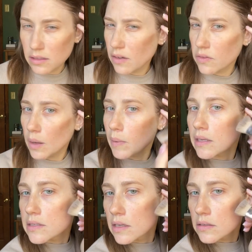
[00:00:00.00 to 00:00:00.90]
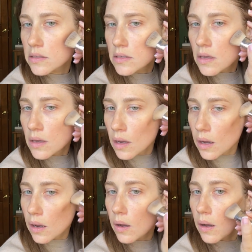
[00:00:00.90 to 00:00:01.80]
if that makes sense.
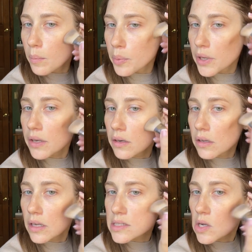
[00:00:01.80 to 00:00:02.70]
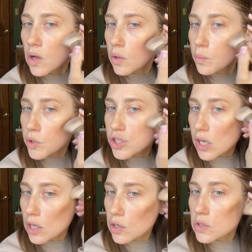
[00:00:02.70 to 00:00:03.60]
But it's all in what you
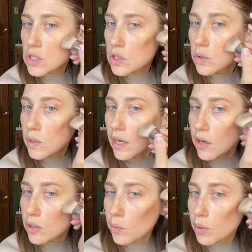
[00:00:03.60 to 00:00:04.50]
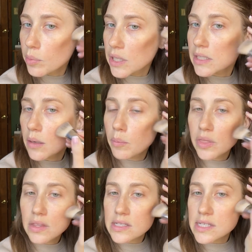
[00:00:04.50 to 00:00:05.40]
get used to and how you want to blend it. But
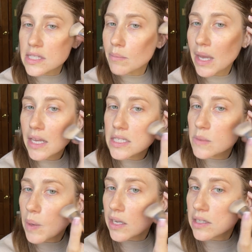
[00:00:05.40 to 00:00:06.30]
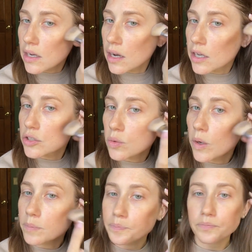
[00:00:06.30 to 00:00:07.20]
this is the main spot to
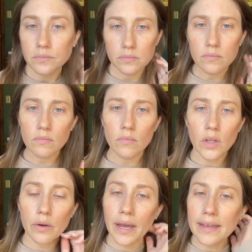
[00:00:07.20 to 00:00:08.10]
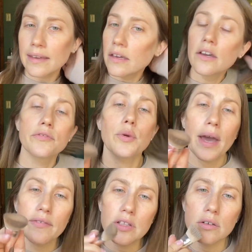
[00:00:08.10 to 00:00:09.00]
contour. Okay, if you
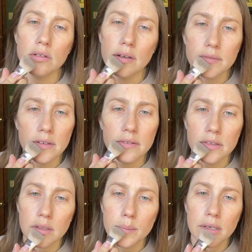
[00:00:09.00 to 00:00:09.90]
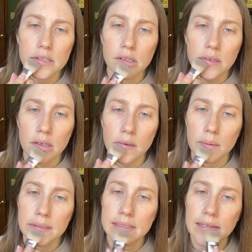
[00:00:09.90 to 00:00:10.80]
have a little left over on your brush, you can
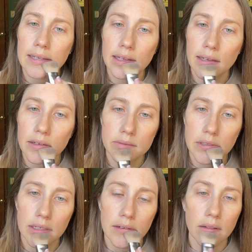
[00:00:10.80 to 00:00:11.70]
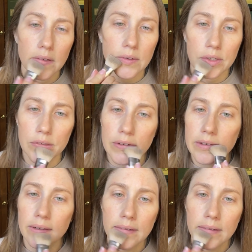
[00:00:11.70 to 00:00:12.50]
always take it and run it along your